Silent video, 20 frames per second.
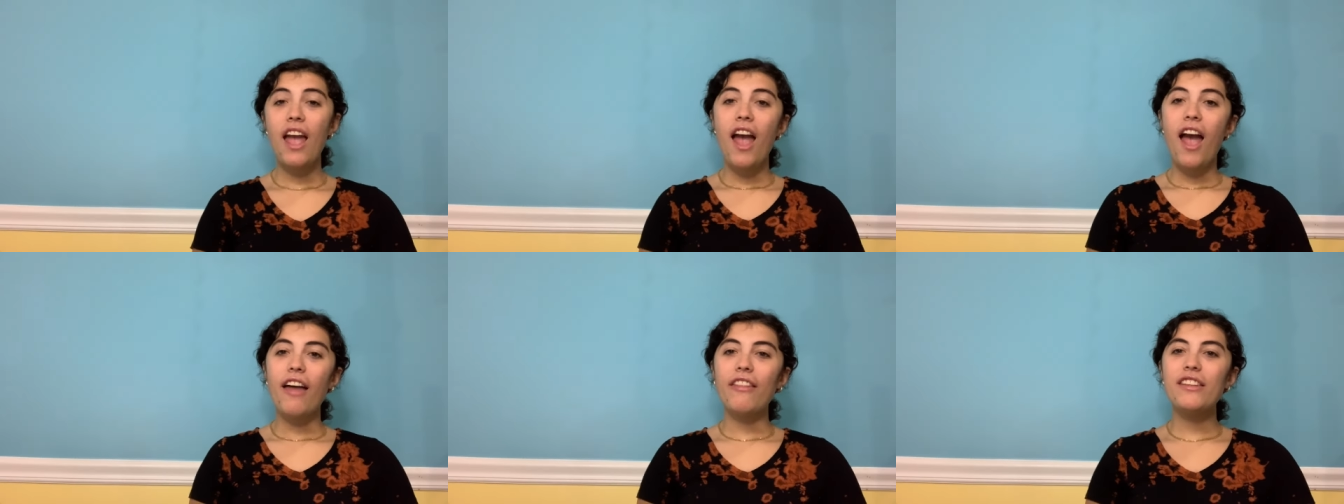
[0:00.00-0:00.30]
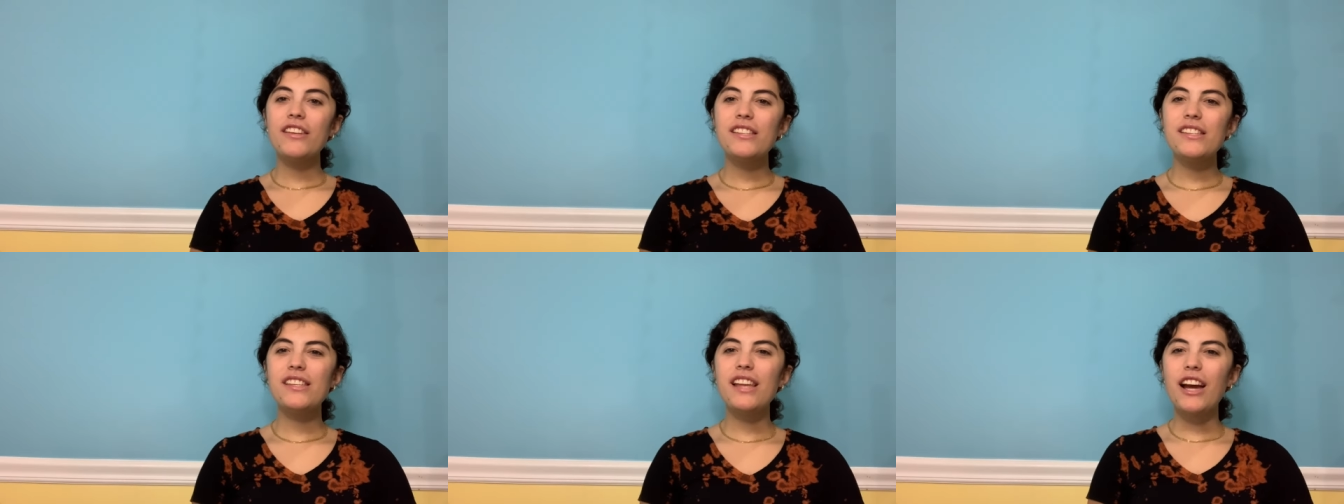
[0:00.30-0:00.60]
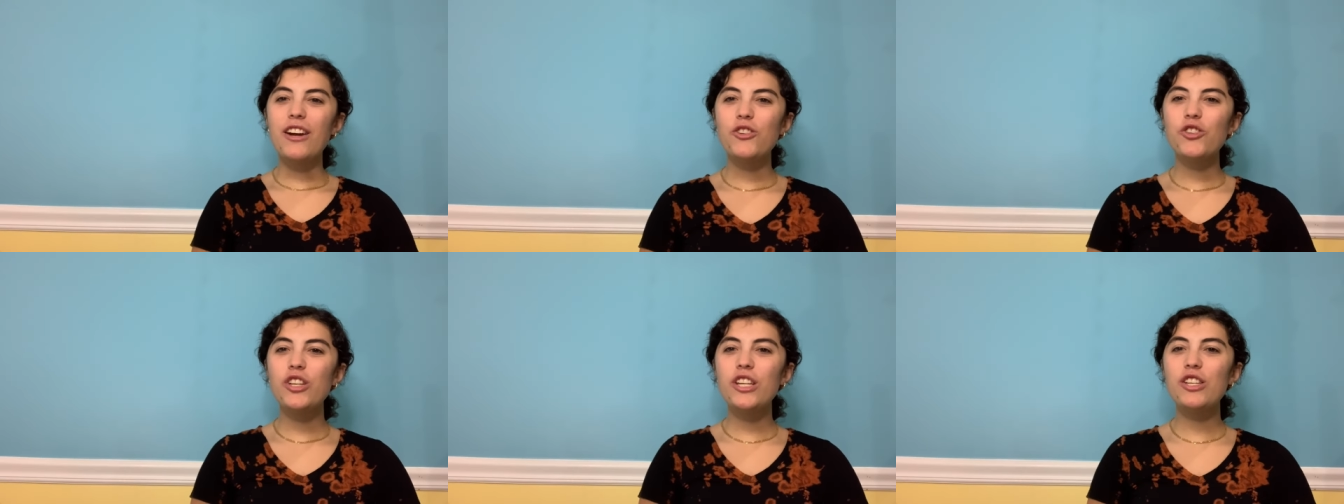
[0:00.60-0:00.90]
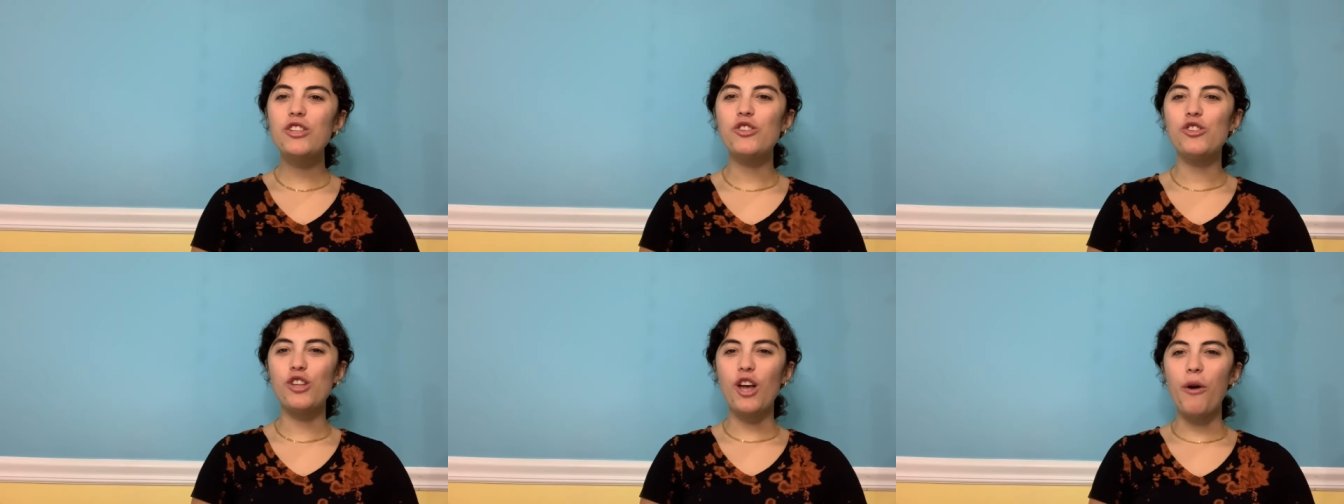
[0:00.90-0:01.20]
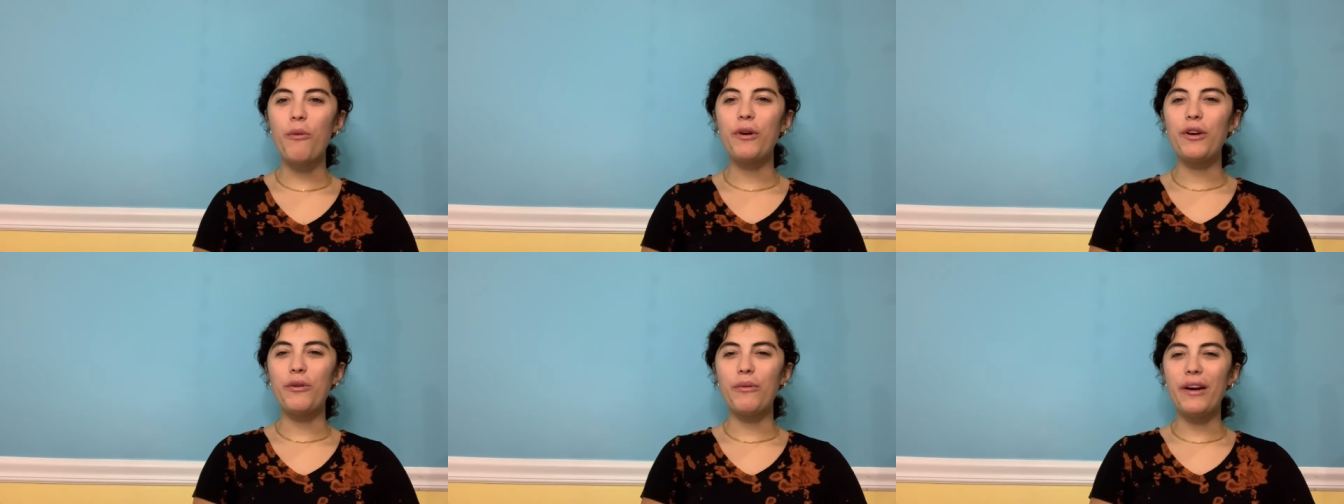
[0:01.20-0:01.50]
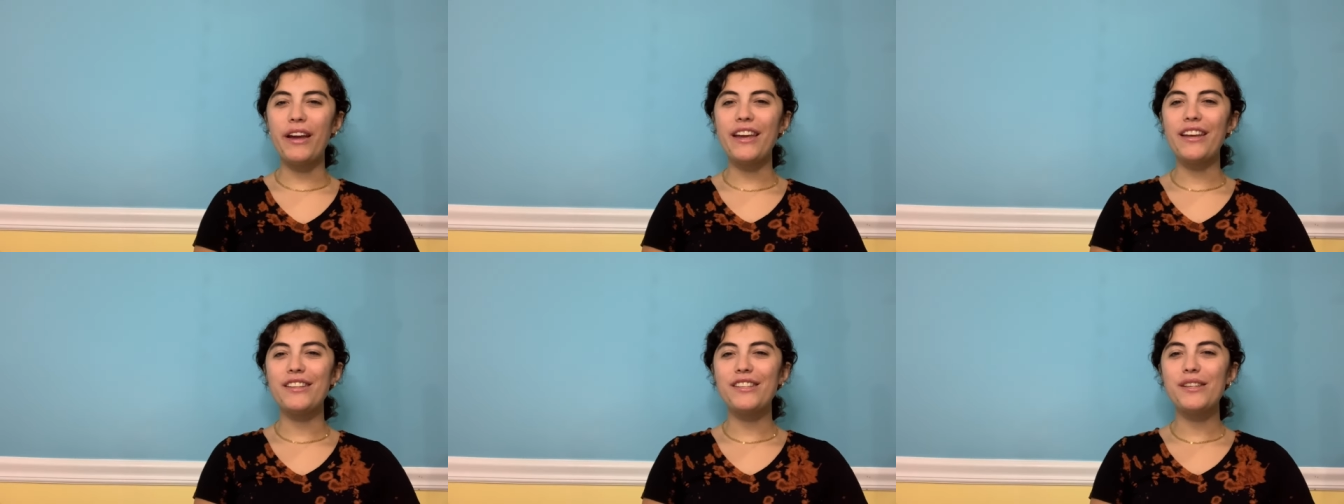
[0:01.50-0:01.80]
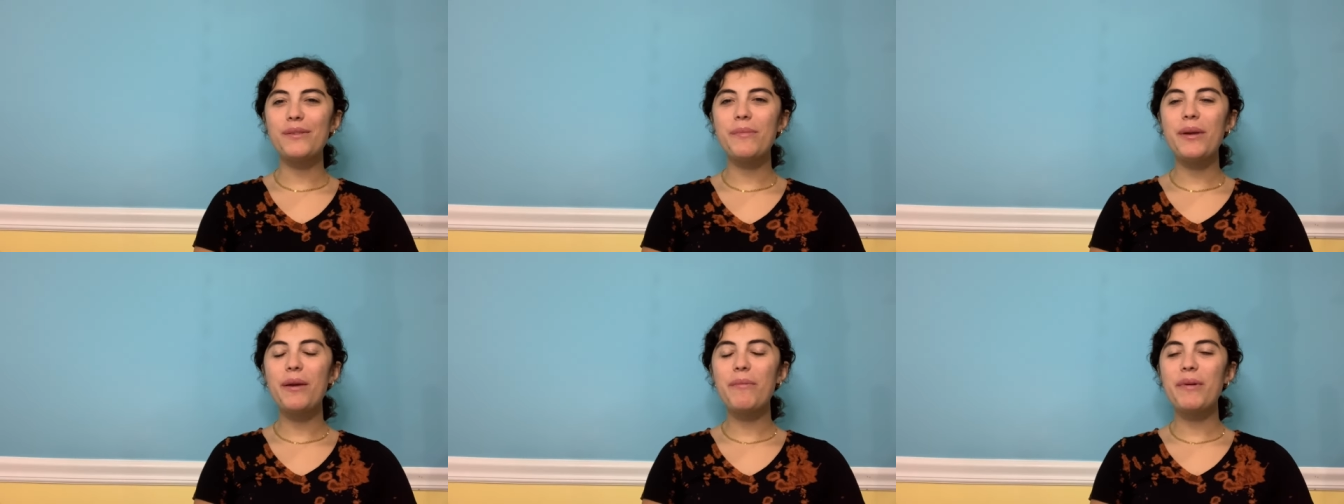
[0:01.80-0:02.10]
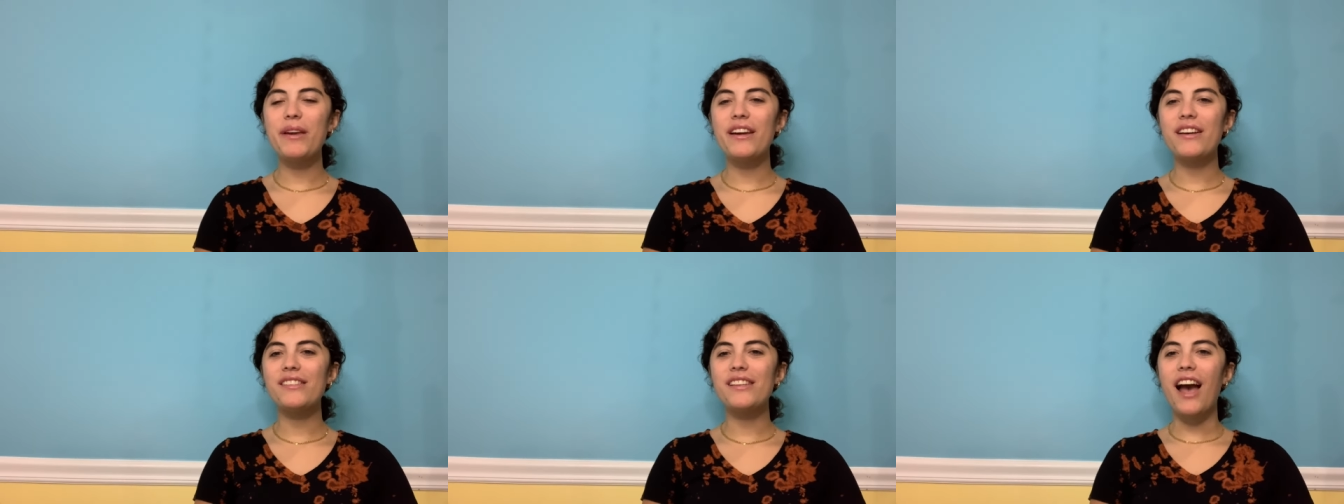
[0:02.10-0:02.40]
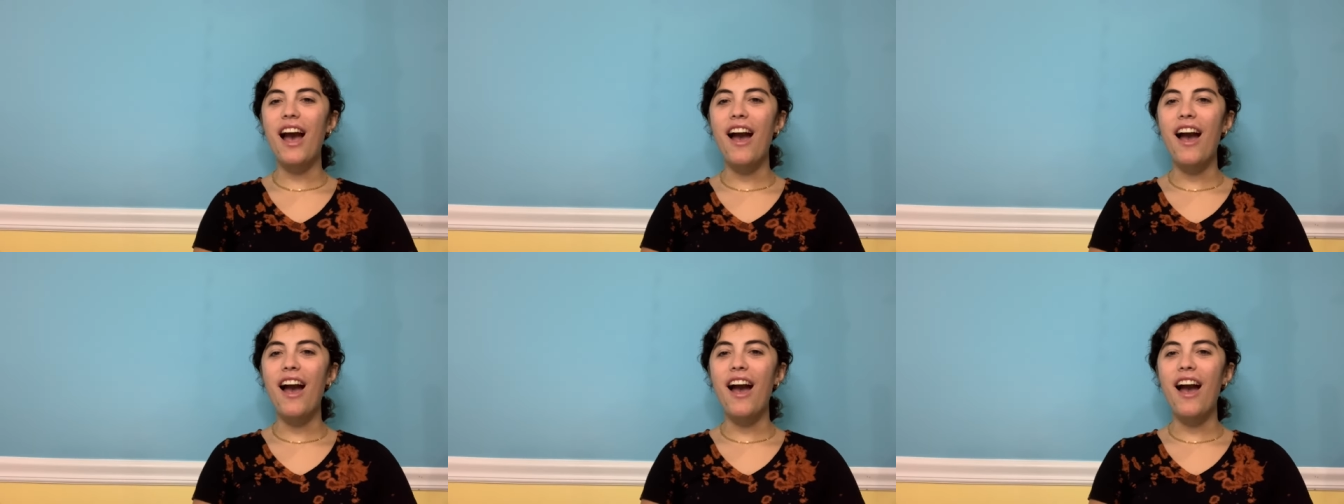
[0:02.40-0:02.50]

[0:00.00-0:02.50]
And this is actually so annoying to me because